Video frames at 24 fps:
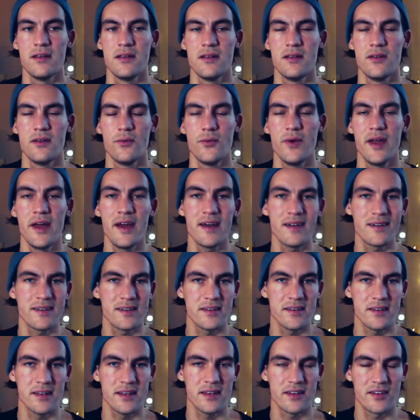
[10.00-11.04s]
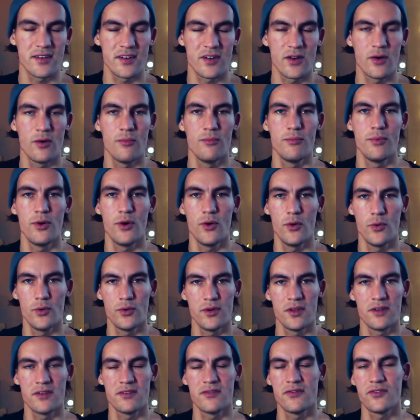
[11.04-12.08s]
React is a
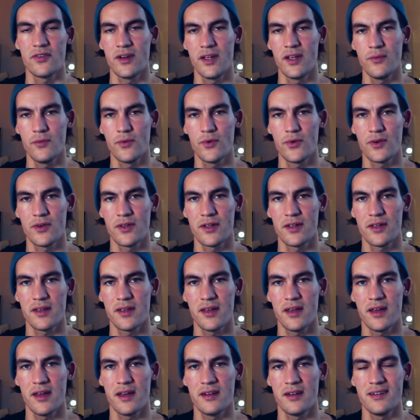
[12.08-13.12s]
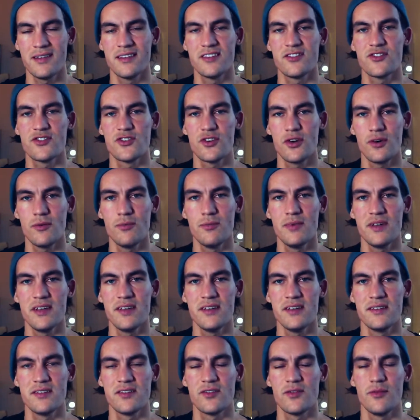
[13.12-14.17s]
component framework, and its job
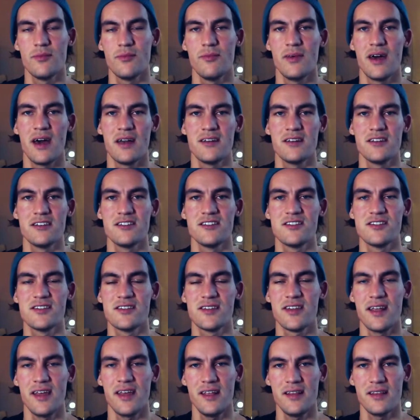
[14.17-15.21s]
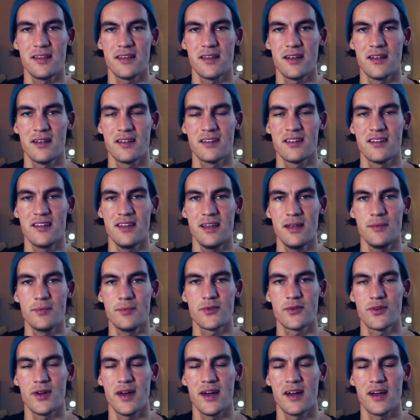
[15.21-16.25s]
is to manage state and keep
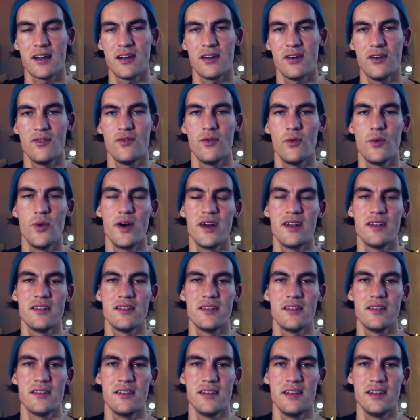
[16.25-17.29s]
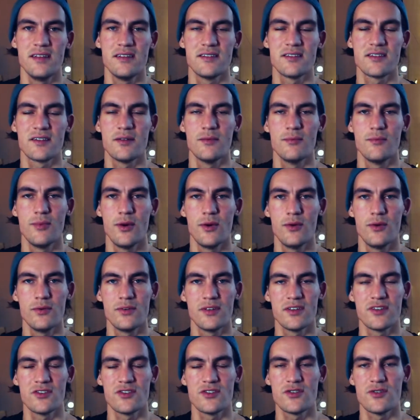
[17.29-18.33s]
track of when these
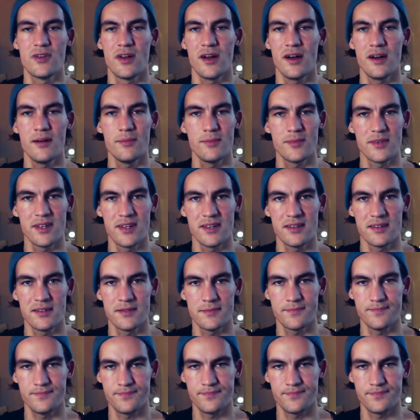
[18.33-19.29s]
components should update.